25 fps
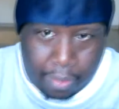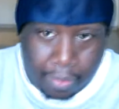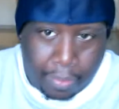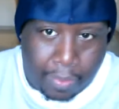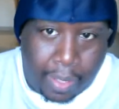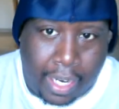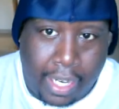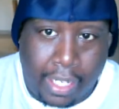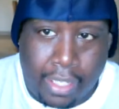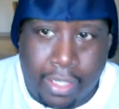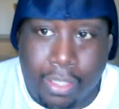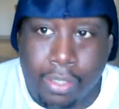
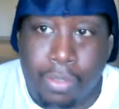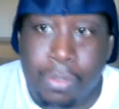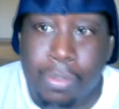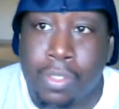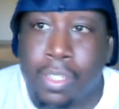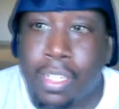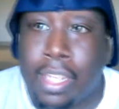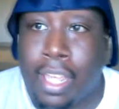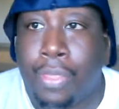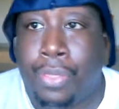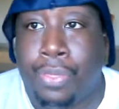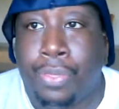what I do
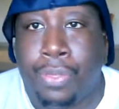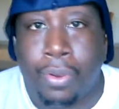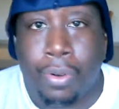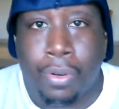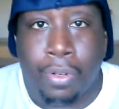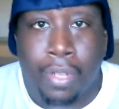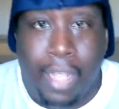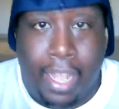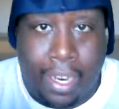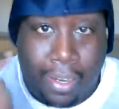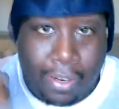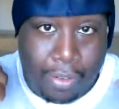is I throw
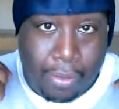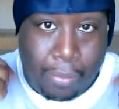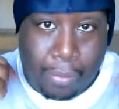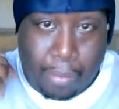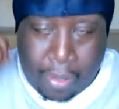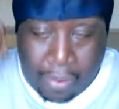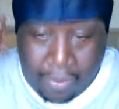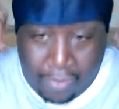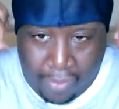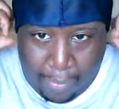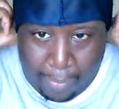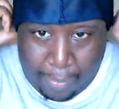that loop
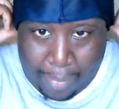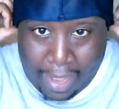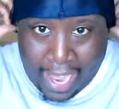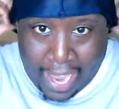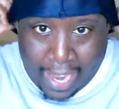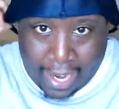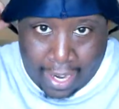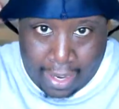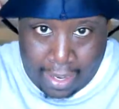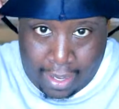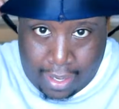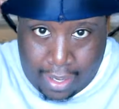over the
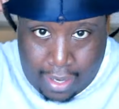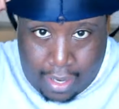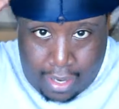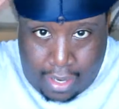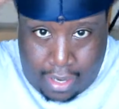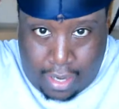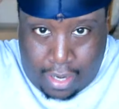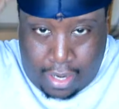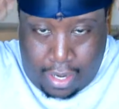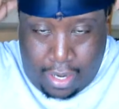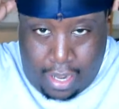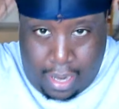back,
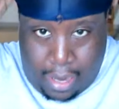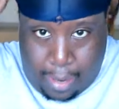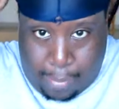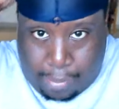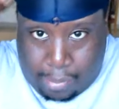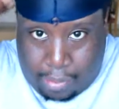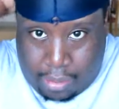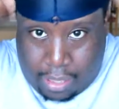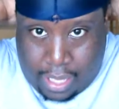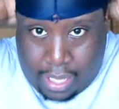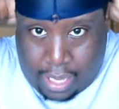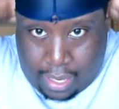and I
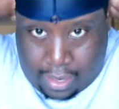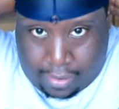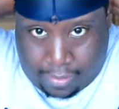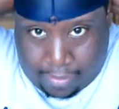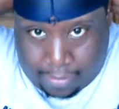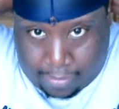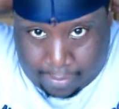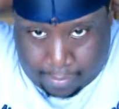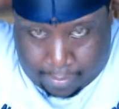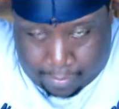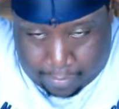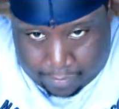pull in,
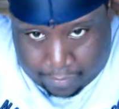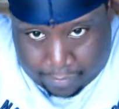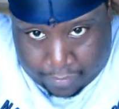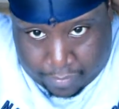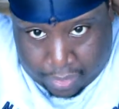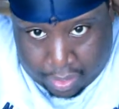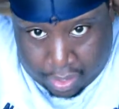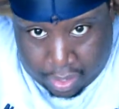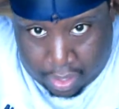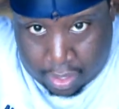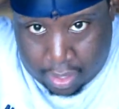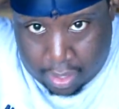
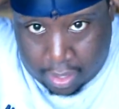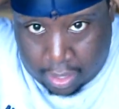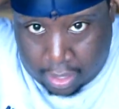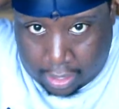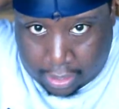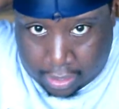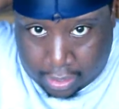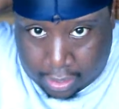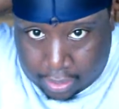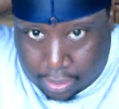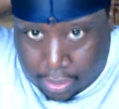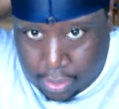
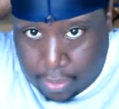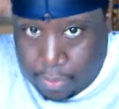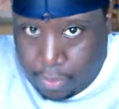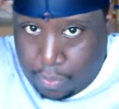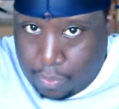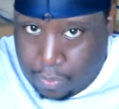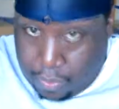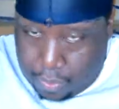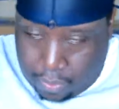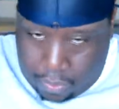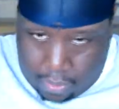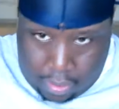like so.
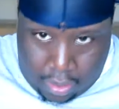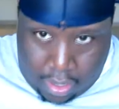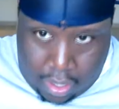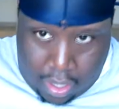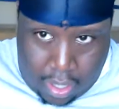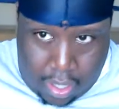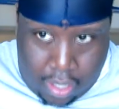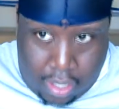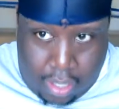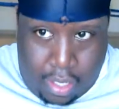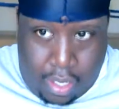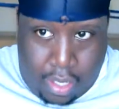
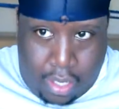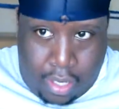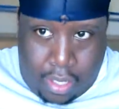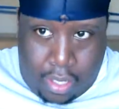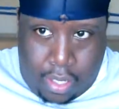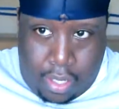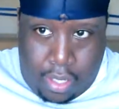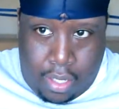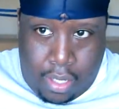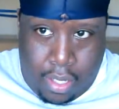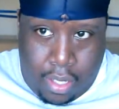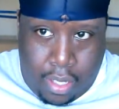
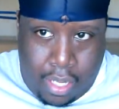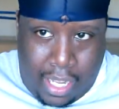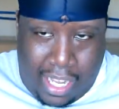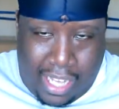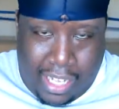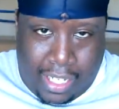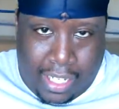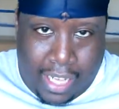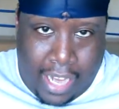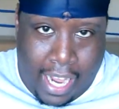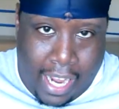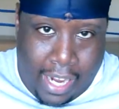I
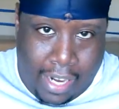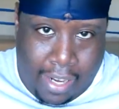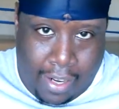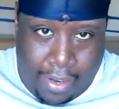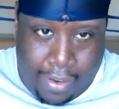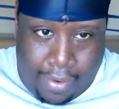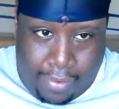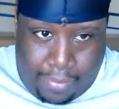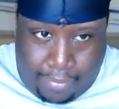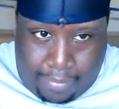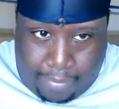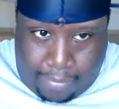tighten
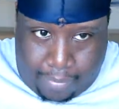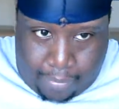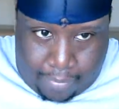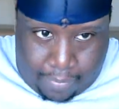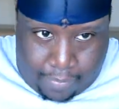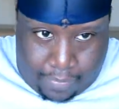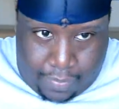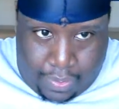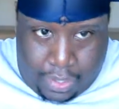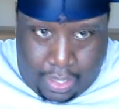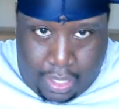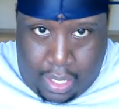it,
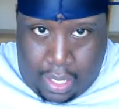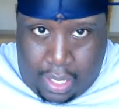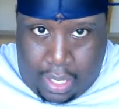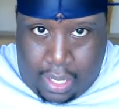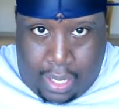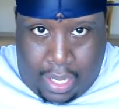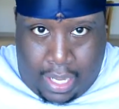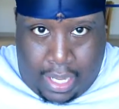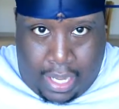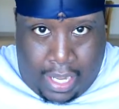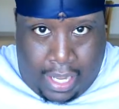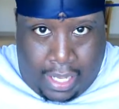
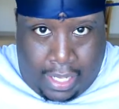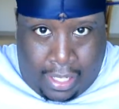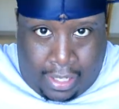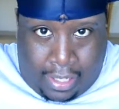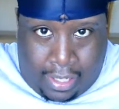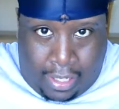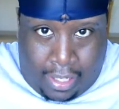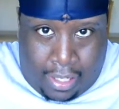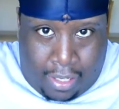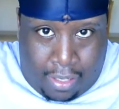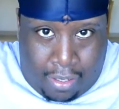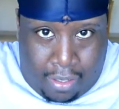and you
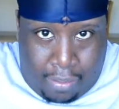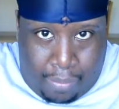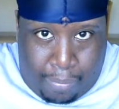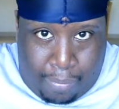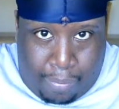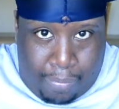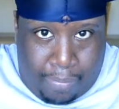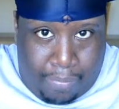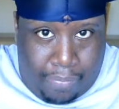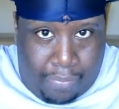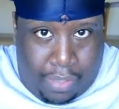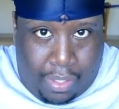see the
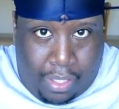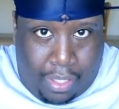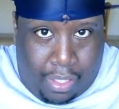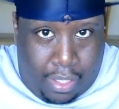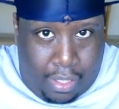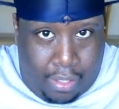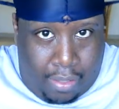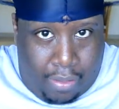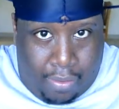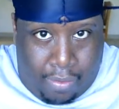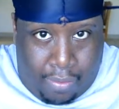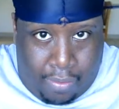loop
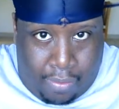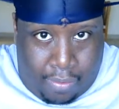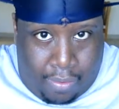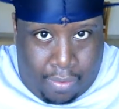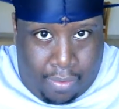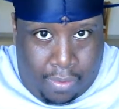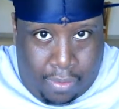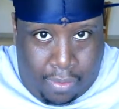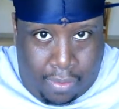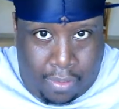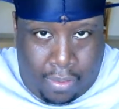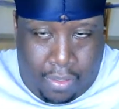still
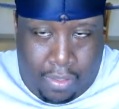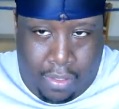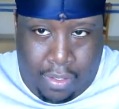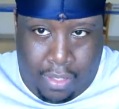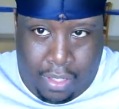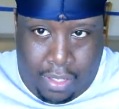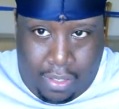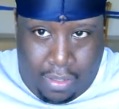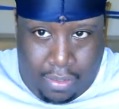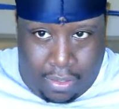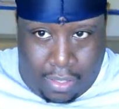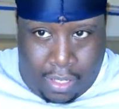
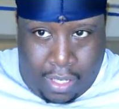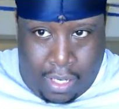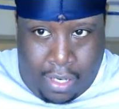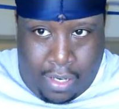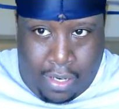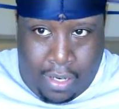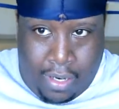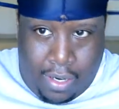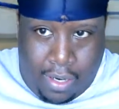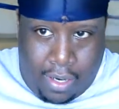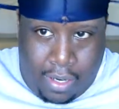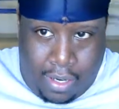there.
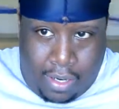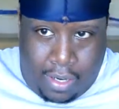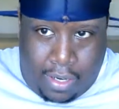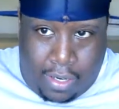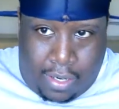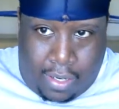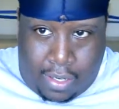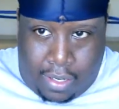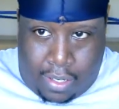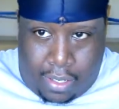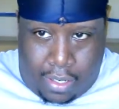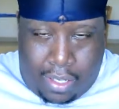
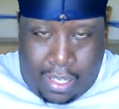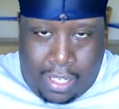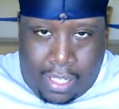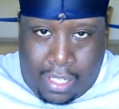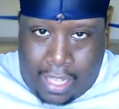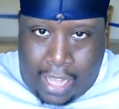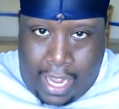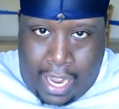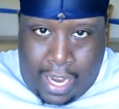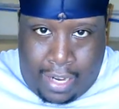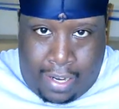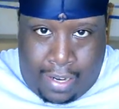So I
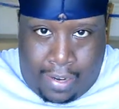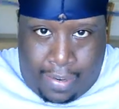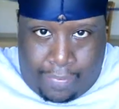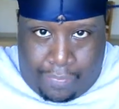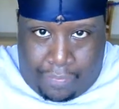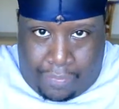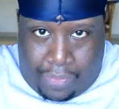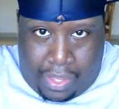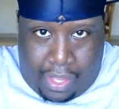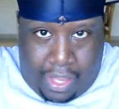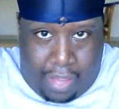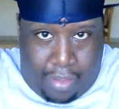tighten it,
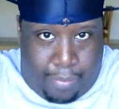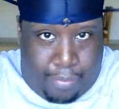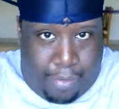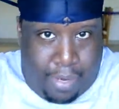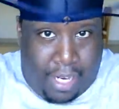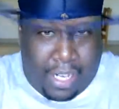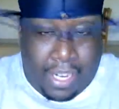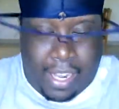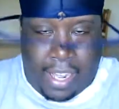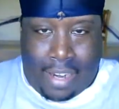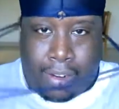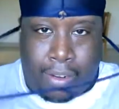I
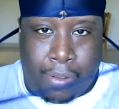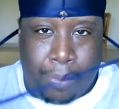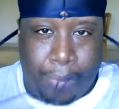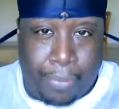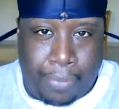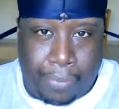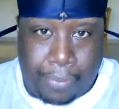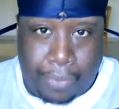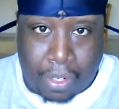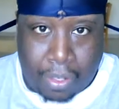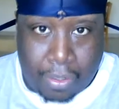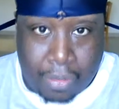bring that loop
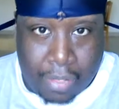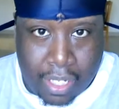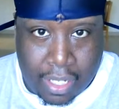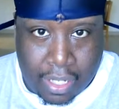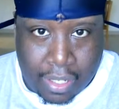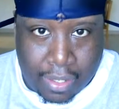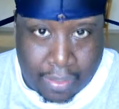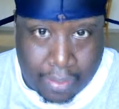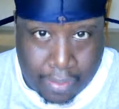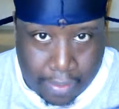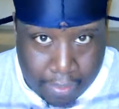forward,